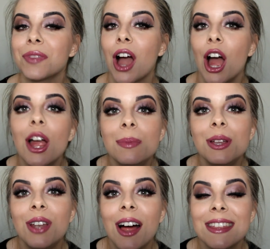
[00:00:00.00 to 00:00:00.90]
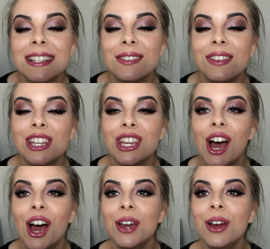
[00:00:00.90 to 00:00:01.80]
I hope you like this
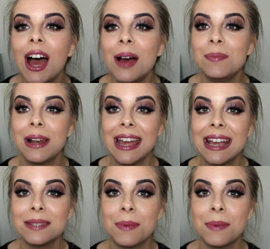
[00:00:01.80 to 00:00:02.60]
video. Please